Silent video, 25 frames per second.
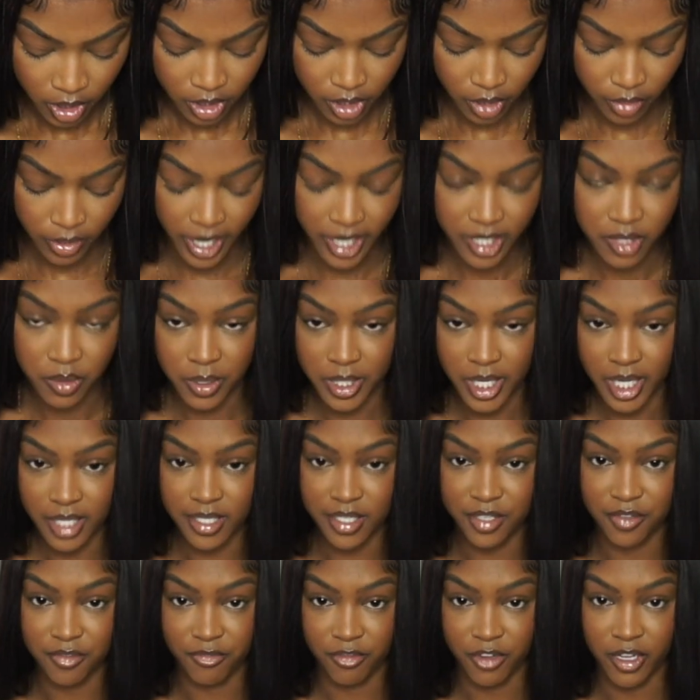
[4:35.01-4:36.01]
So next we got
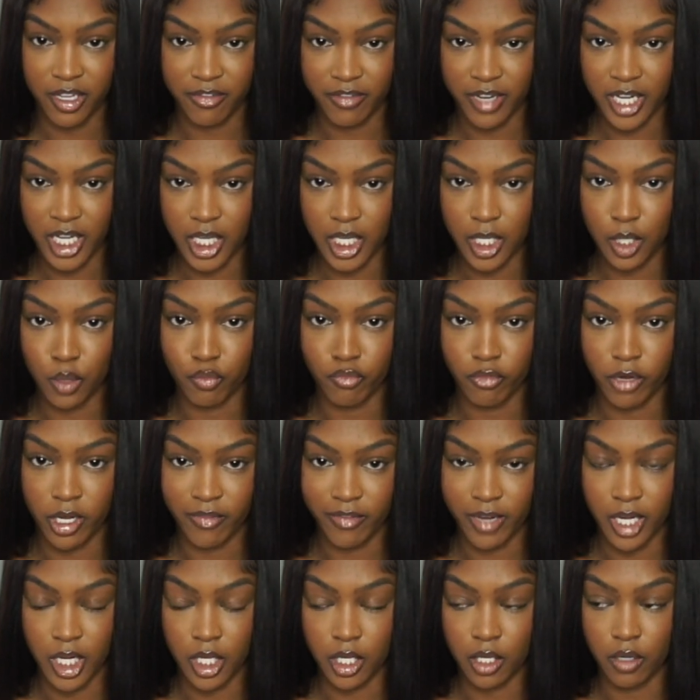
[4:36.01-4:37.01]
this really
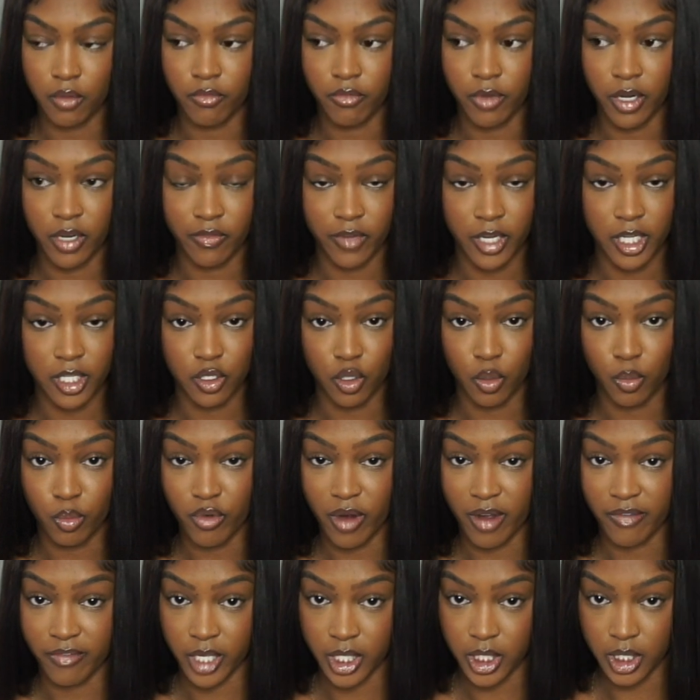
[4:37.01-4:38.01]
dope
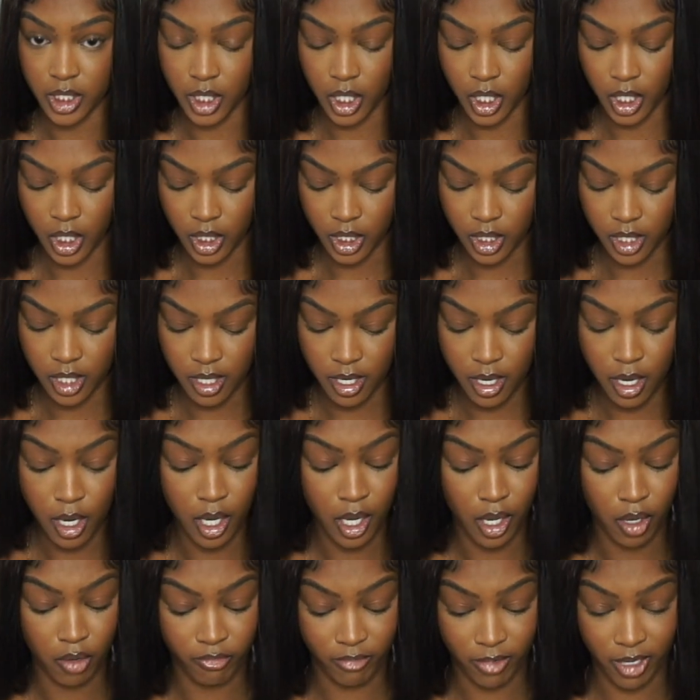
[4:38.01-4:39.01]
graphic tee.
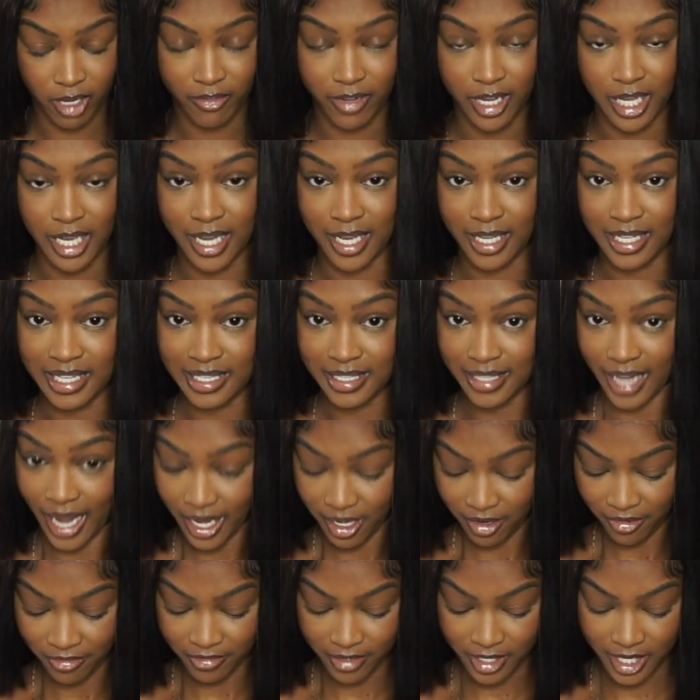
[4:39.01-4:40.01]
Really
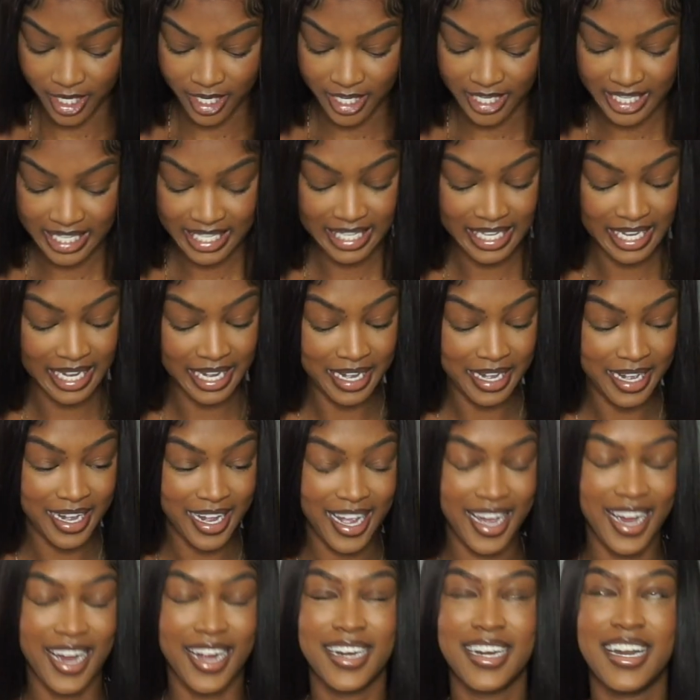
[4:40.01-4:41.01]
excited for this.
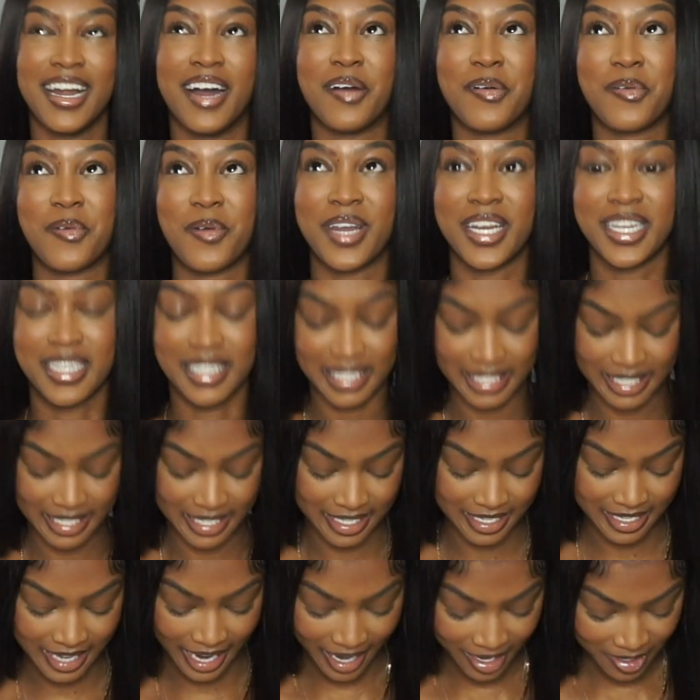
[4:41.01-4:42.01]
Cannot wait to
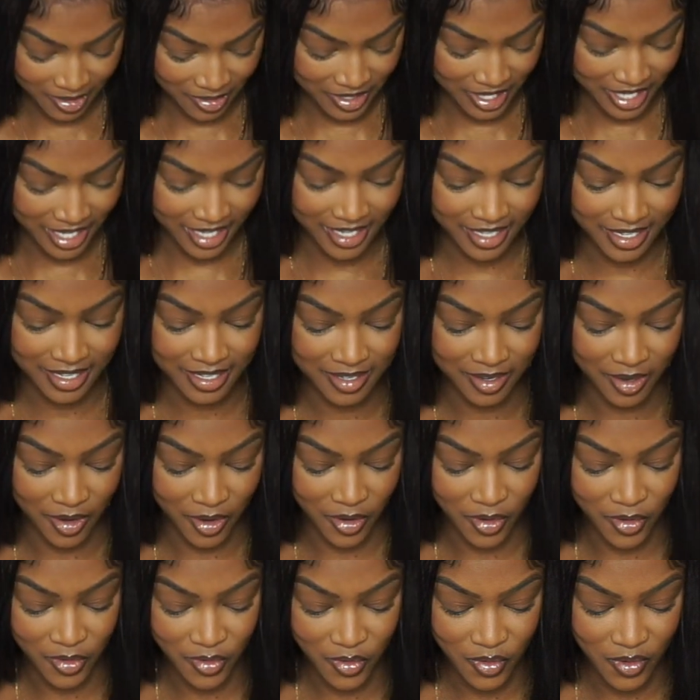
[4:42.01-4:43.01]
style this.
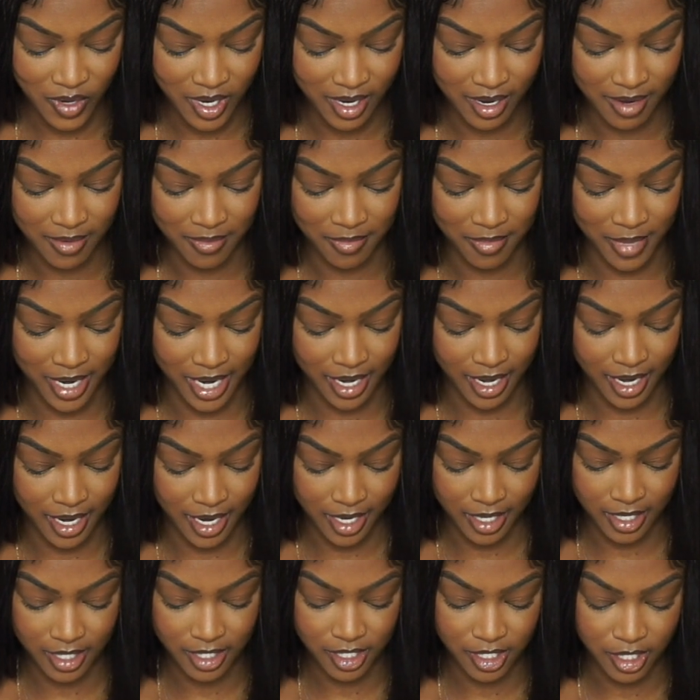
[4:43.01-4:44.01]
Oh my
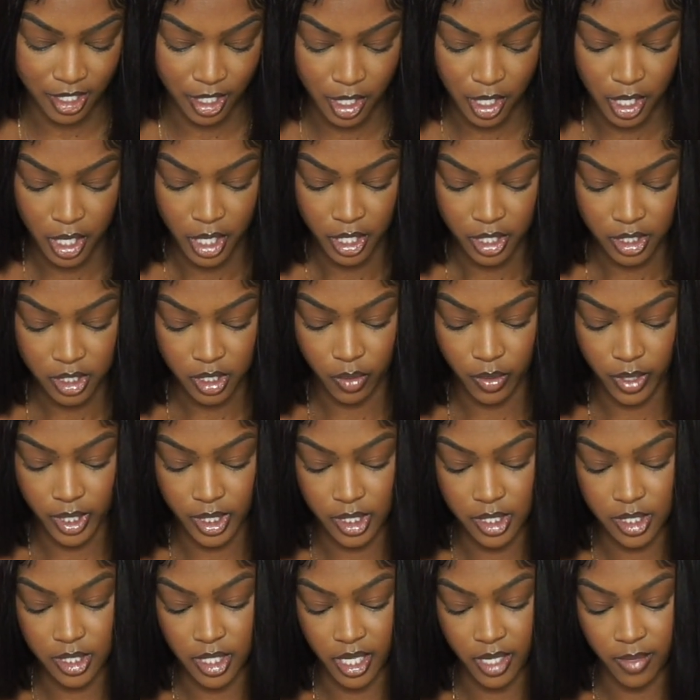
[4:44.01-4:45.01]
gosh. So
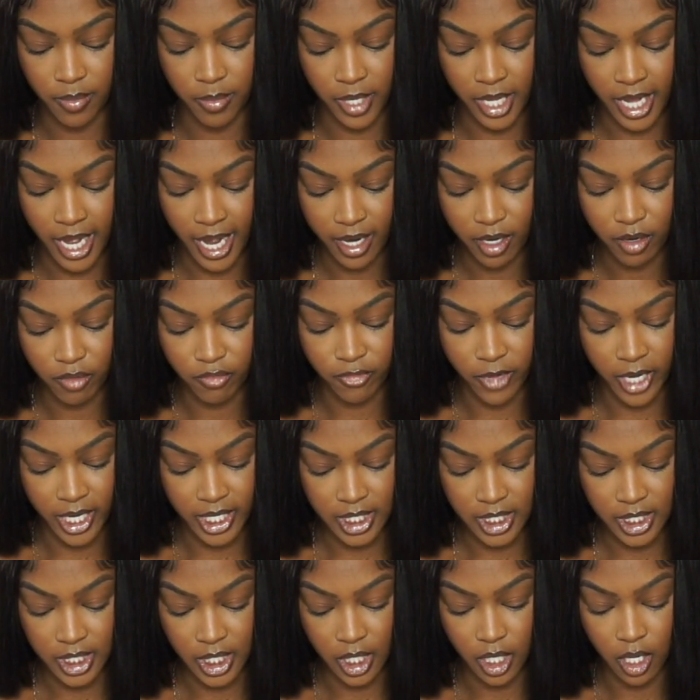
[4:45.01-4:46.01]
it's the black
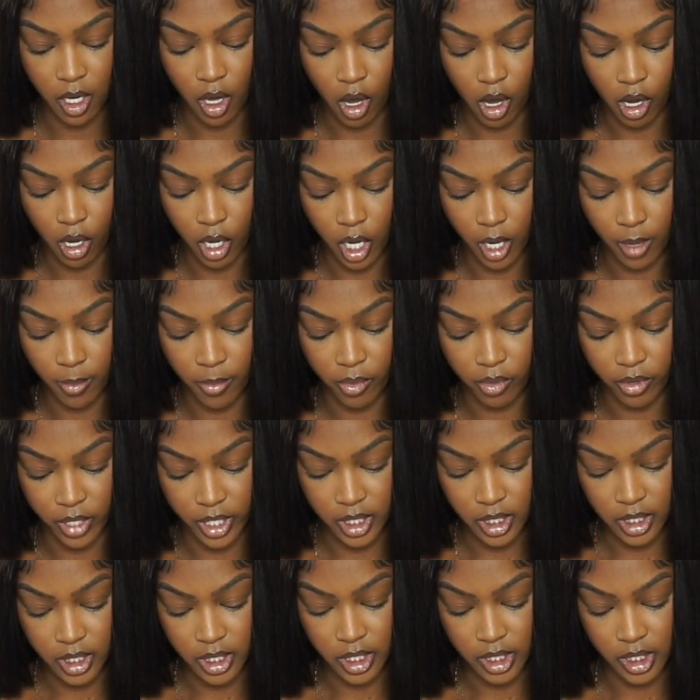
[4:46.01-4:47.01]
racing car
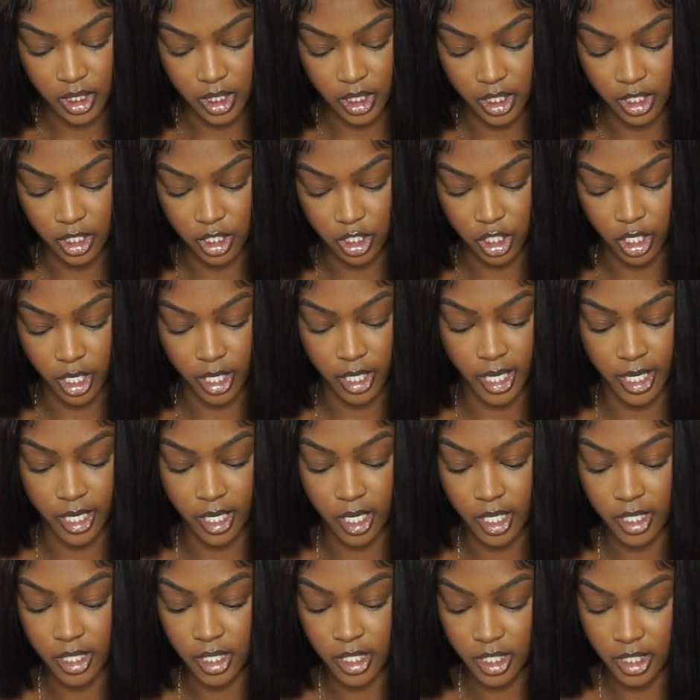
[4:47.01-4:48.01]
printed t-shirt. I
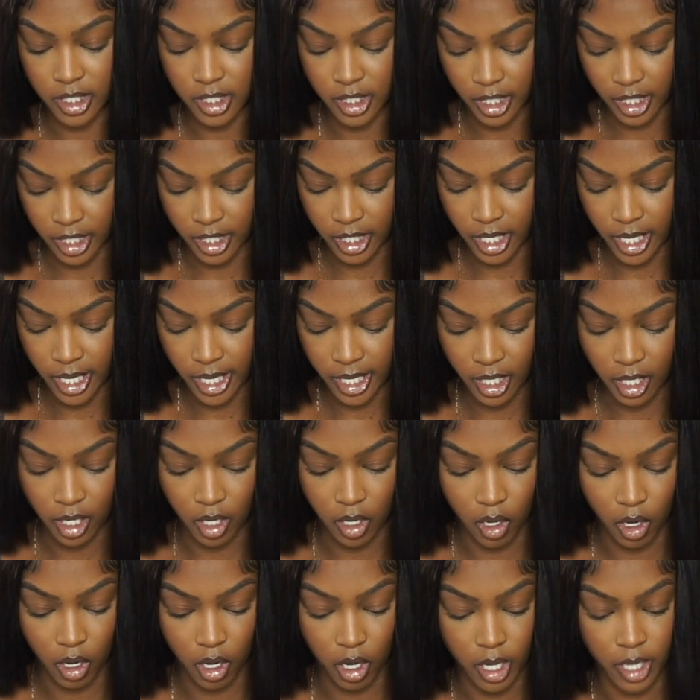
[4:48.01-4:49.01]
got this in a
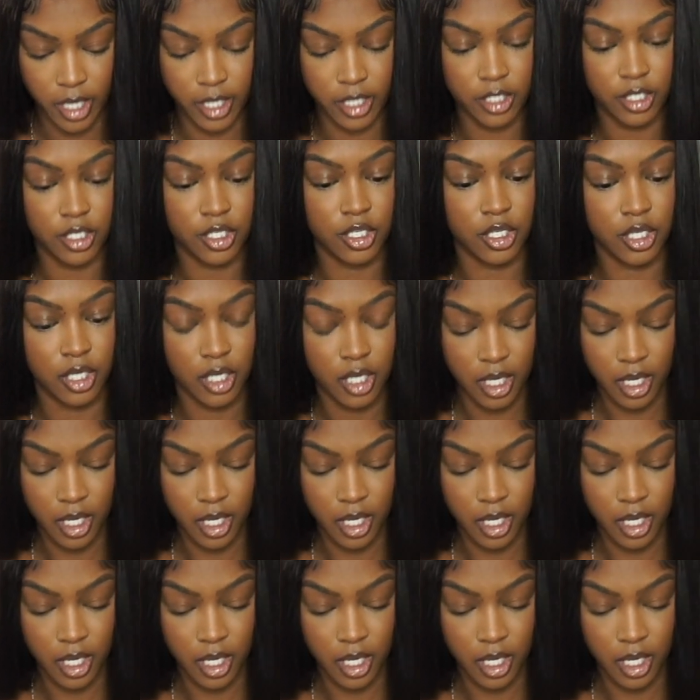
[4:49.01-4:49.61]
large,